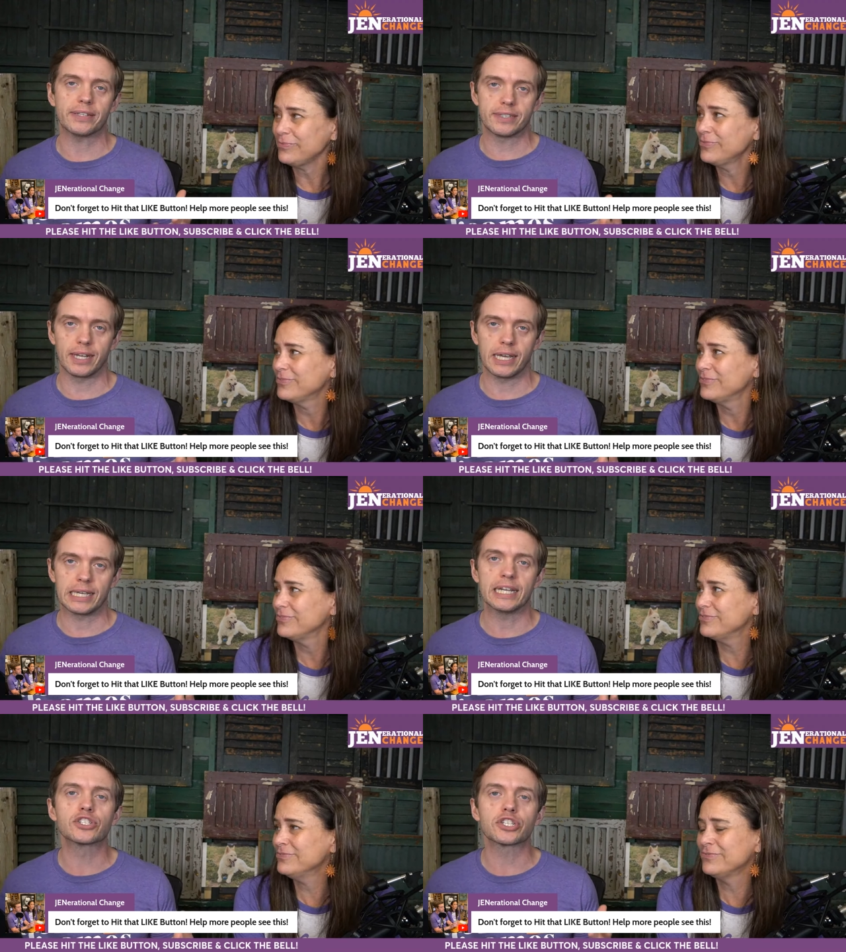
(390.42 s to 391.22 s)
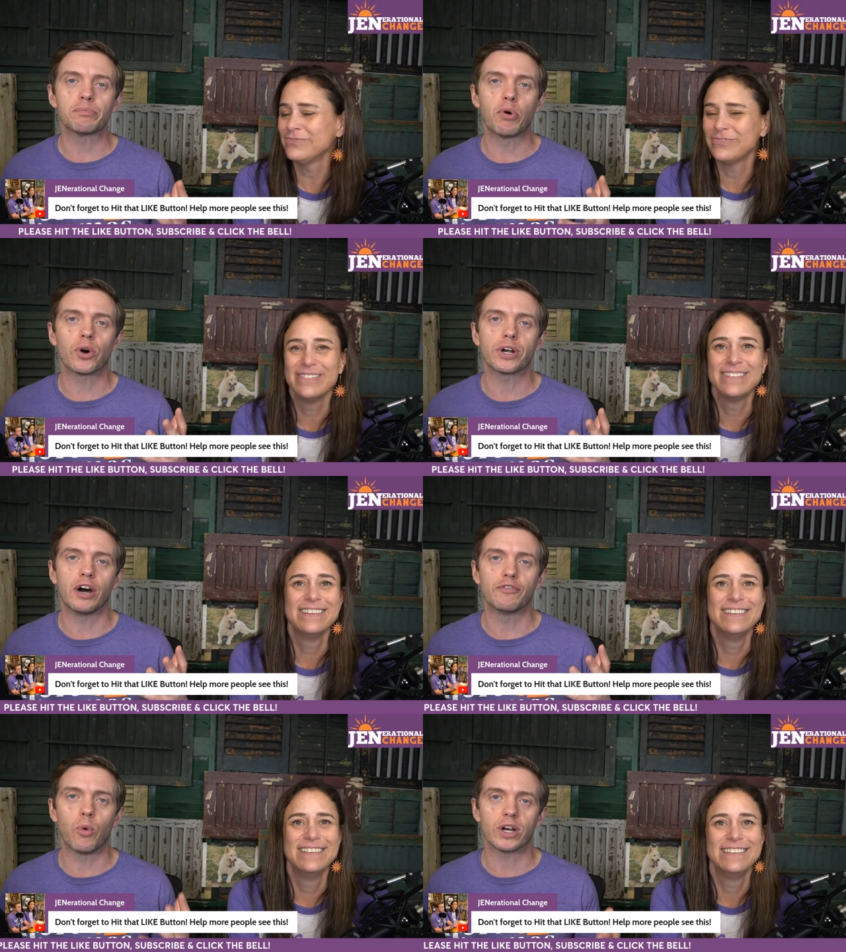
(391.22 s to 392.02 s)
Speaker 1: today in support
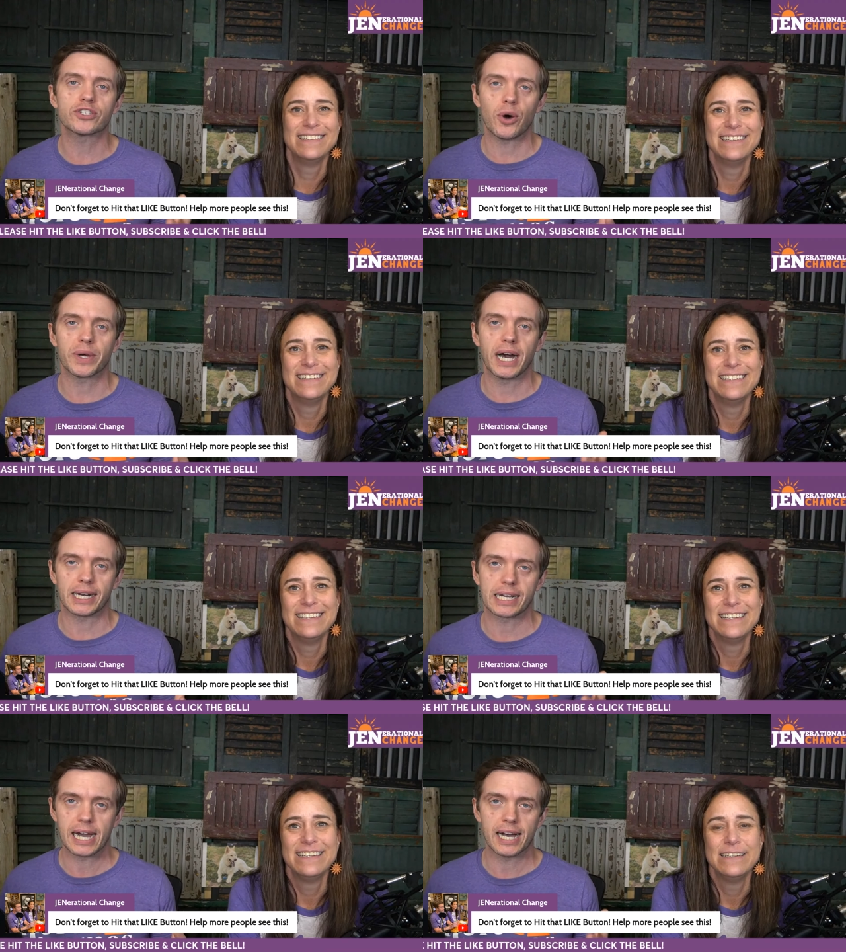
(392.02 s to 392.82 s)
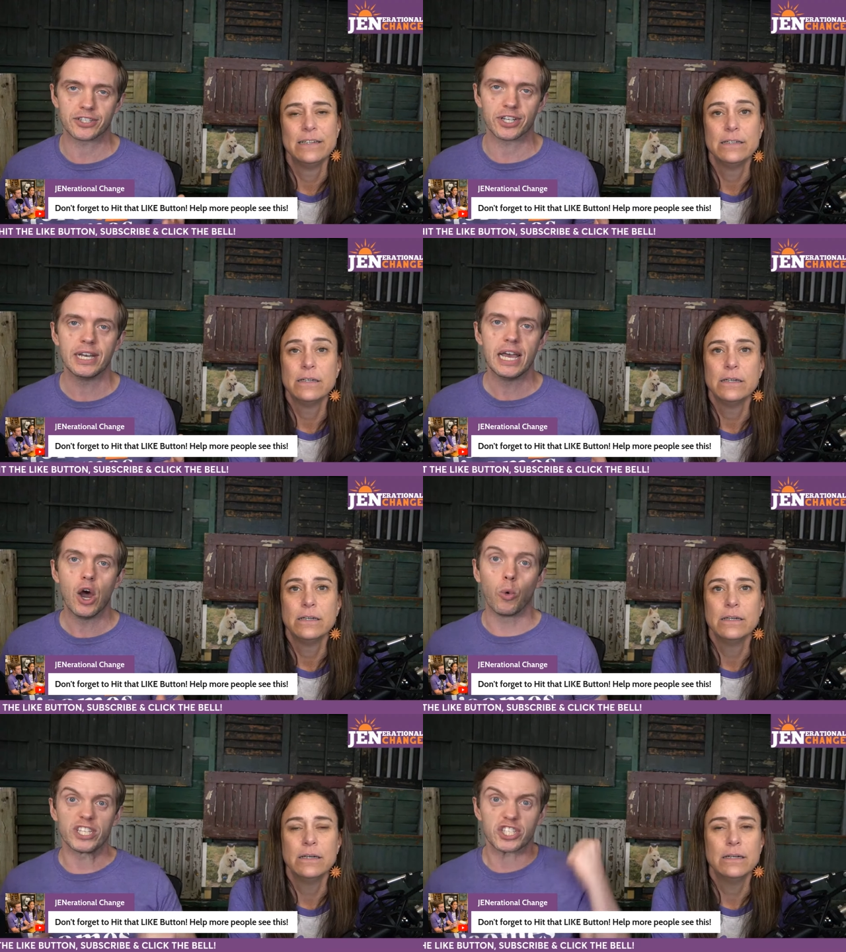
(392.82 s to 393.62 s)
of what's going on in Gaza.
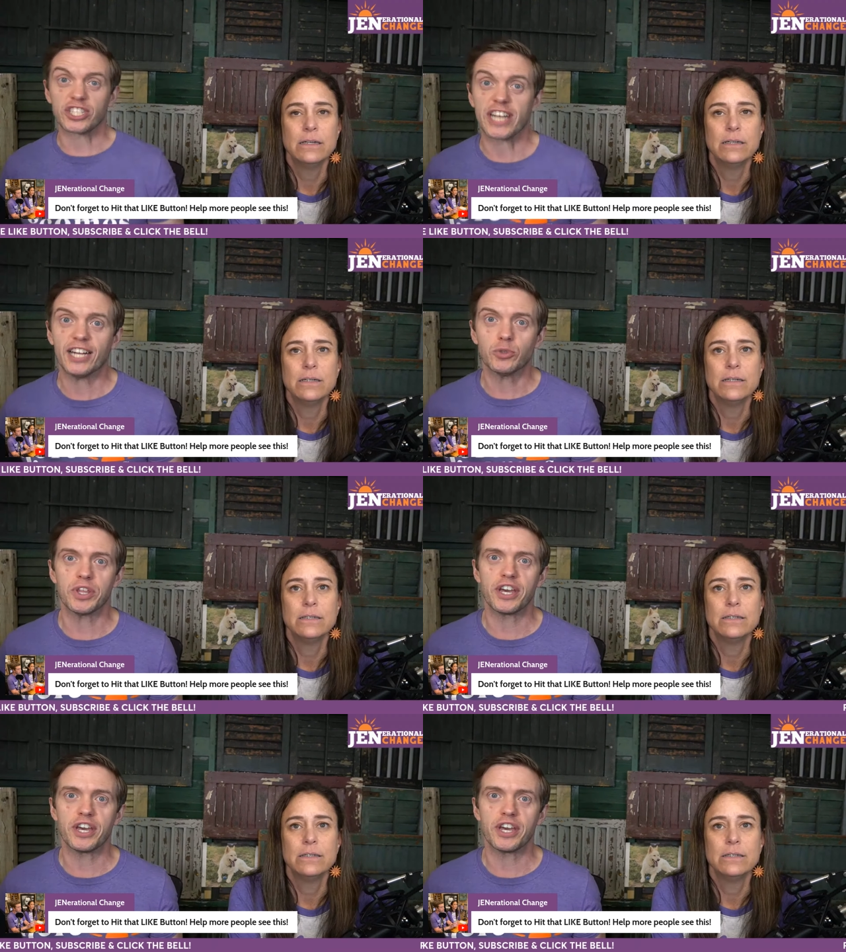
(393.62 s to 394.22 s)
We stand with